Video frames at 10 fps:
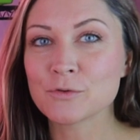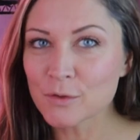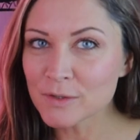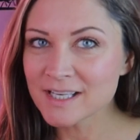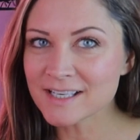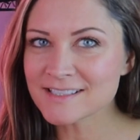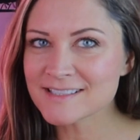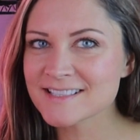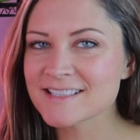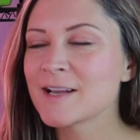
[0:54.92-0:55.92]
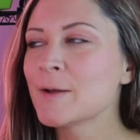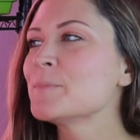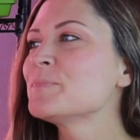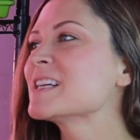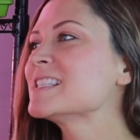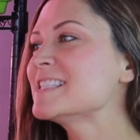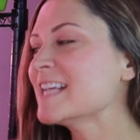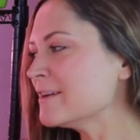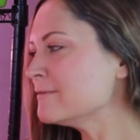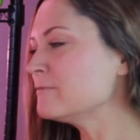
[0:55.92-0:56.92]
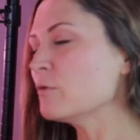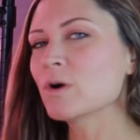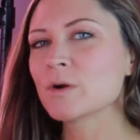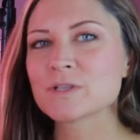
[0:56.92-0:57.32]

grow kits, day 4,